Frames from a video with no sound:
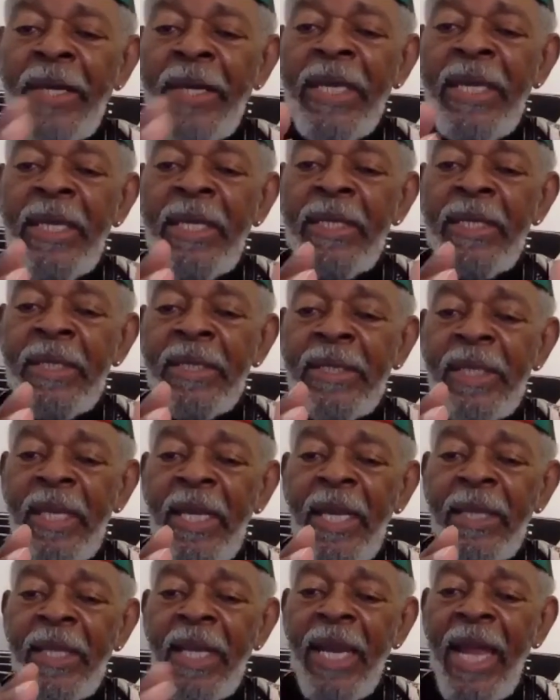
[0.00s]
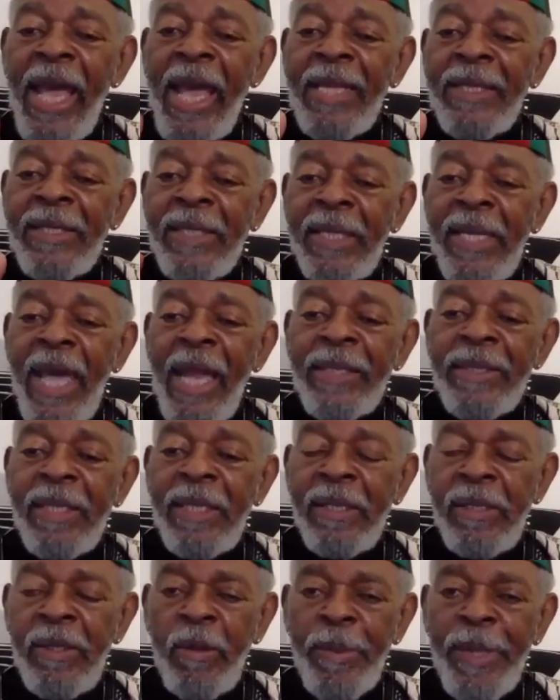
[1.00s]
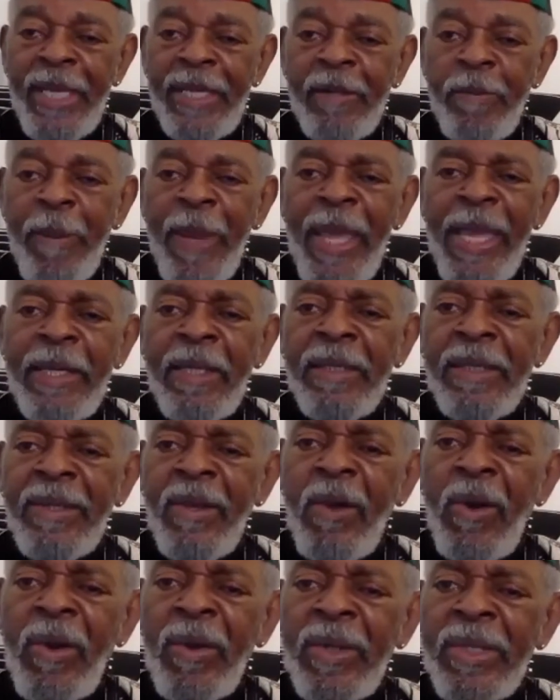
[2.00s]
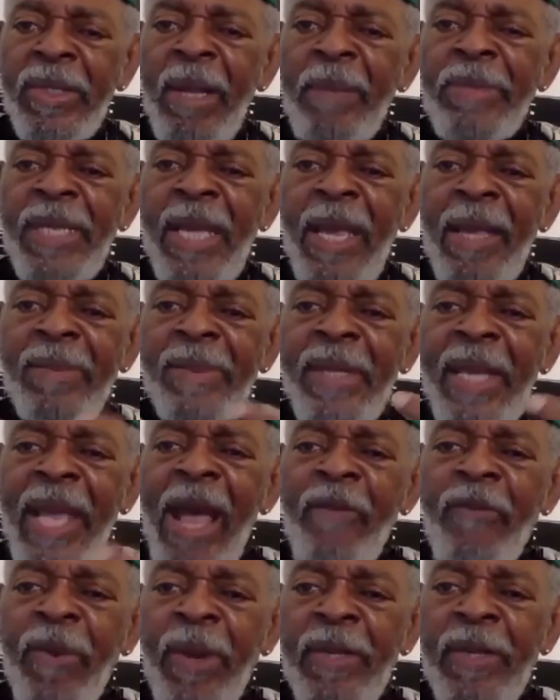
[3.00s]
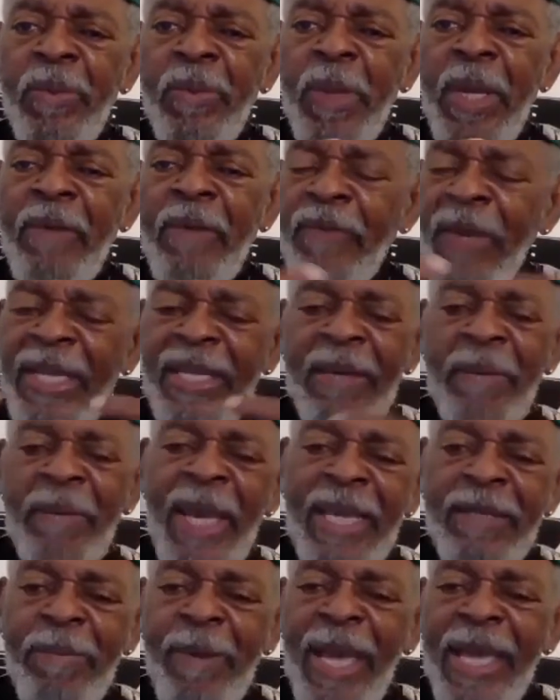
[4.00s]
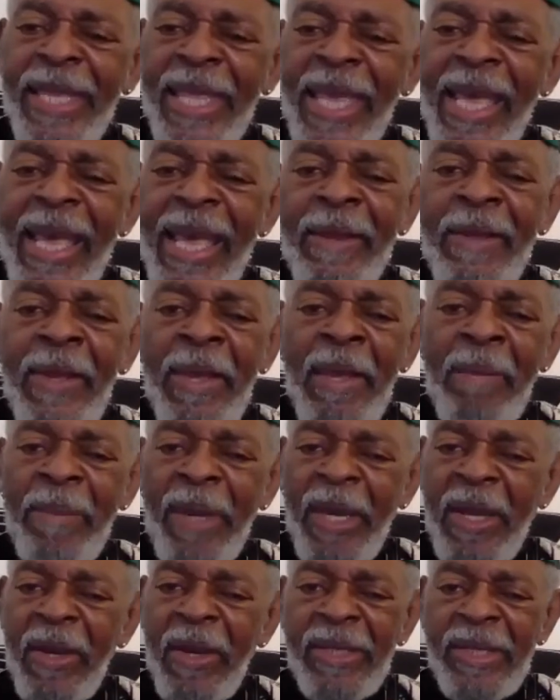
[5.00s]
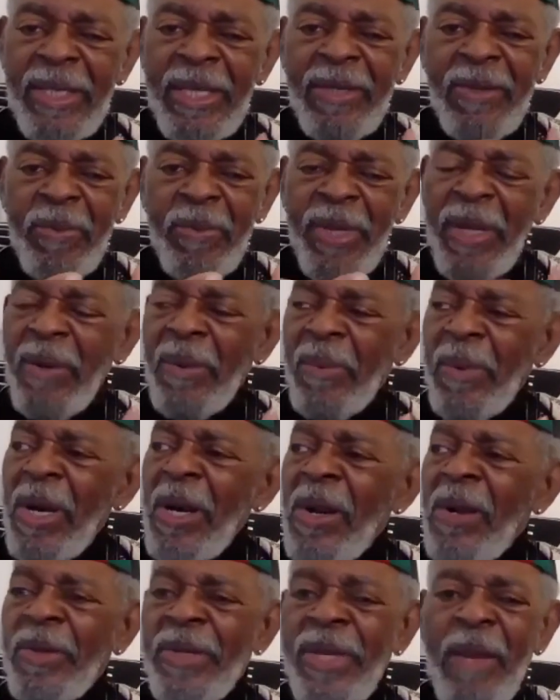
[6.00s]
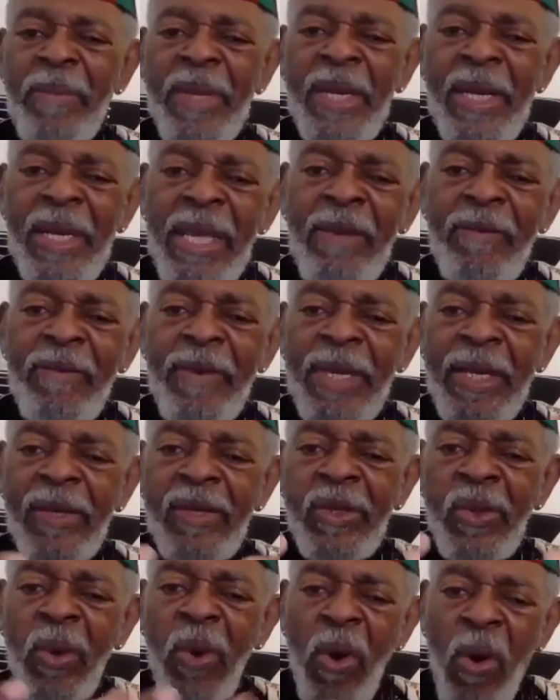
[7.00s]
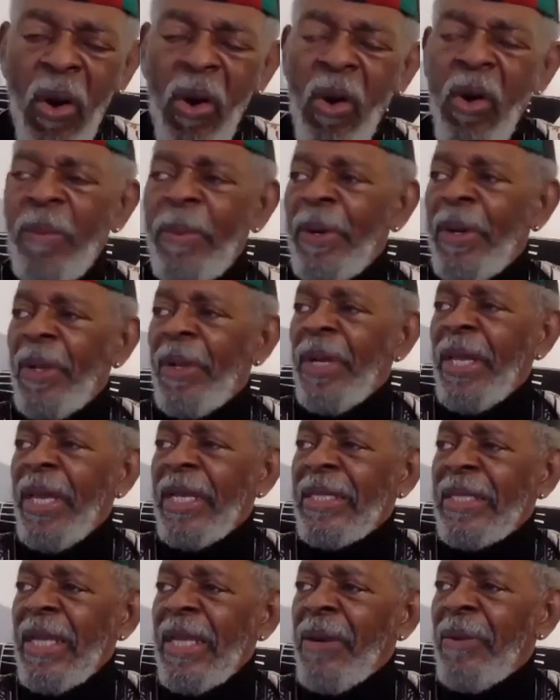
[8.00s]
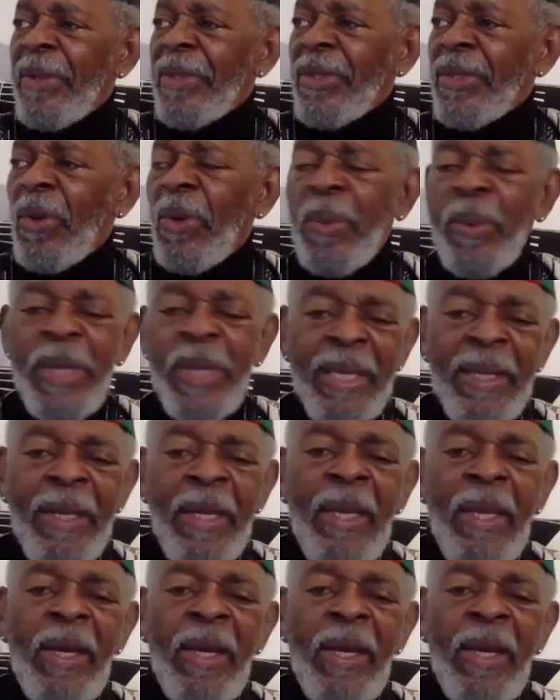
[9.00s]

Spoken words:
is, in the last analysis, to be explained. And so sometimes Africans, we are victimized by that because this real world that we live in is so horrible, et cetera. So we